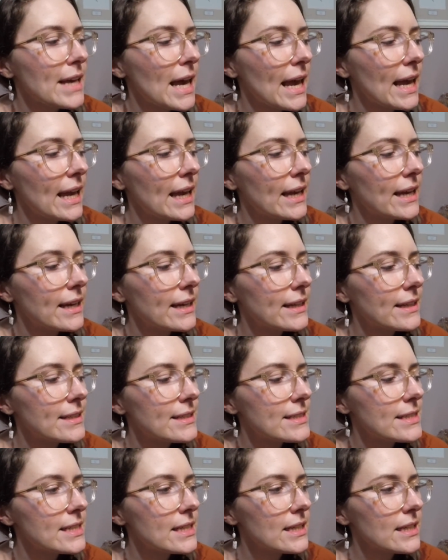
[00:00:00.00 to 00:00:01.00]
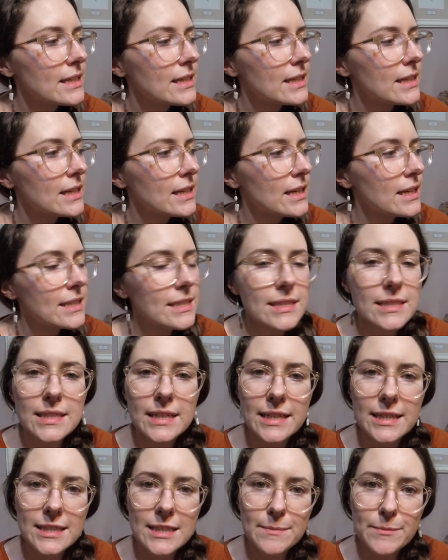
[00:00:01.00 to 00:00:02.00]
and stick
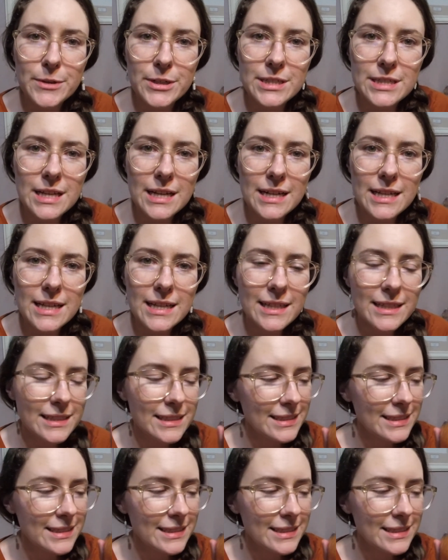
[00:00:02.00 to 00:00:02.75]
it somewhere sunny.